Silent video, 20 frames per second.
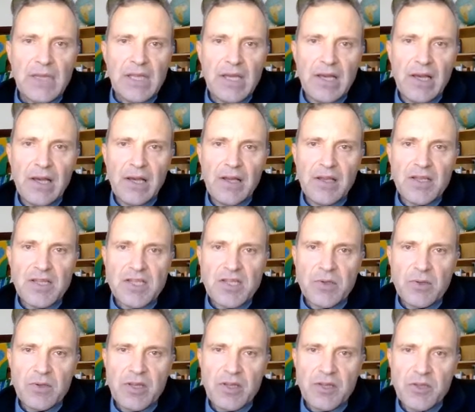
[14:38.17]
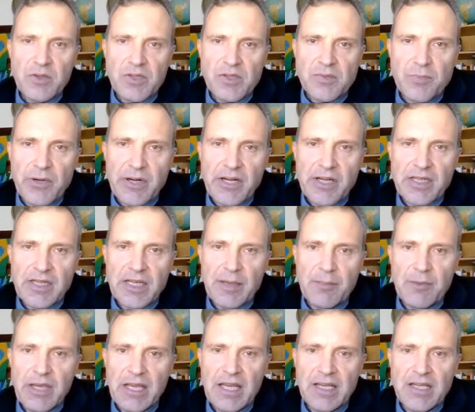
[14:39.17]
So the US product
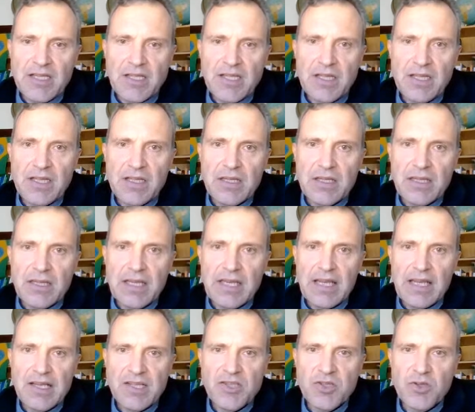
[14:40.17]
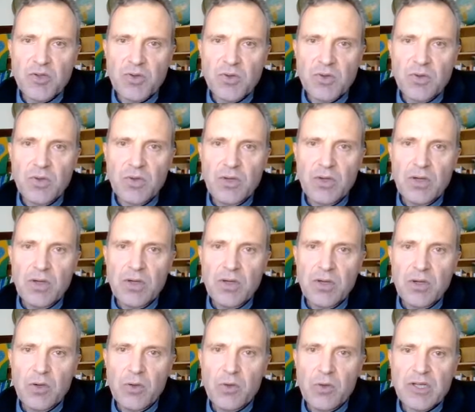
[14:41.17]
name ketoconazole
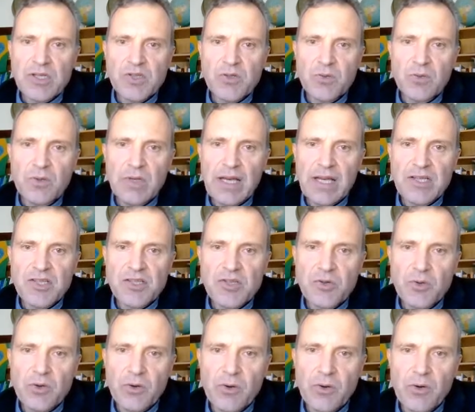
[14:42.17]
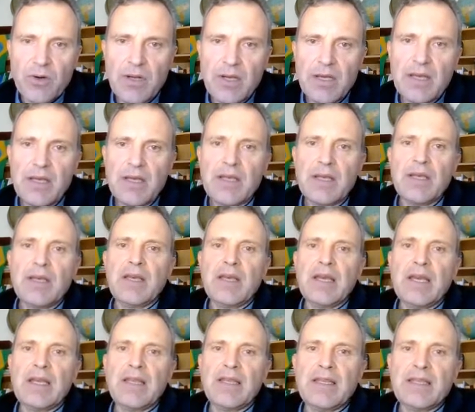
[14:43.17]
and Zocor.
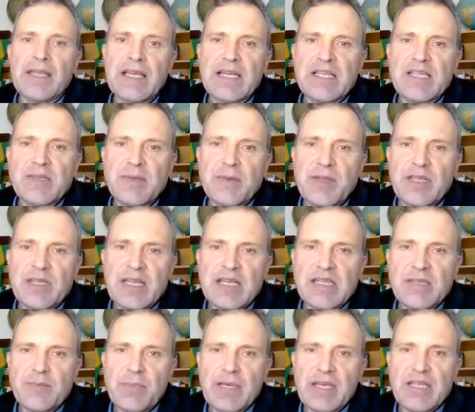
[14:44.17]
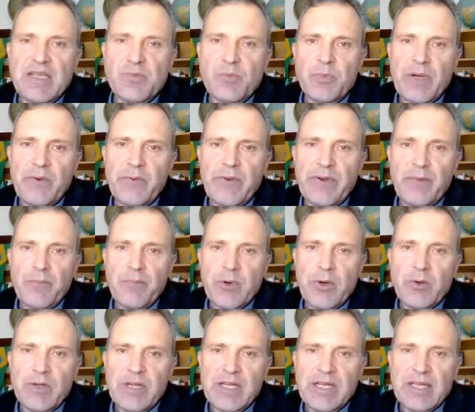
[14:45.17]
In the Danish database, where we have
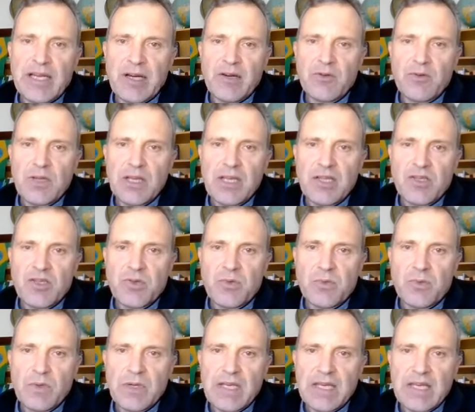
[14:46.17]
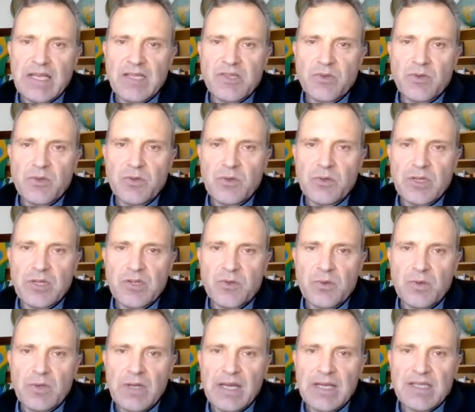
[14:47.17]
broken it down into
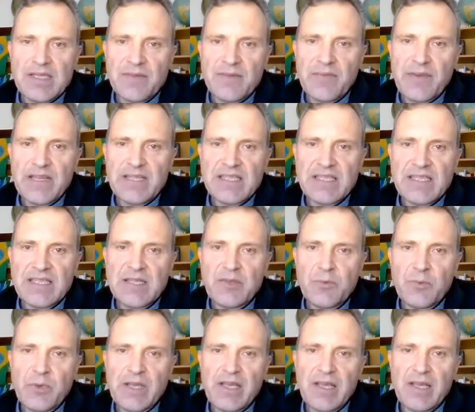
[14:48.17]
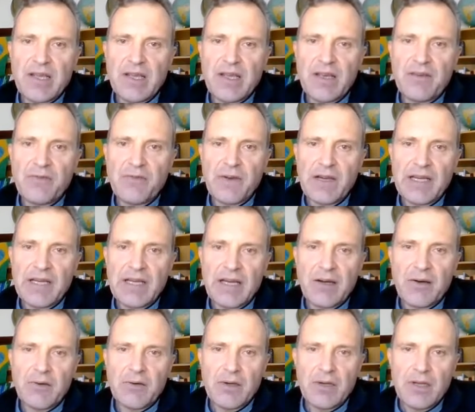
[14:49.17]
ketoconazole and simvastatin, we find
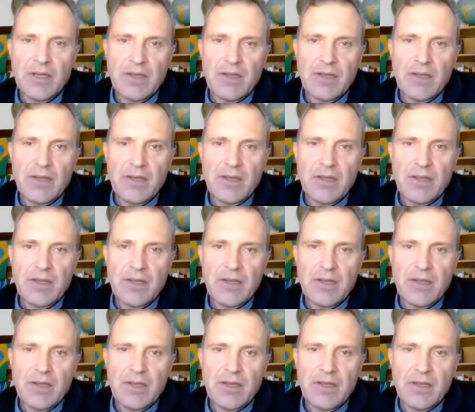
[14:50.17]
out,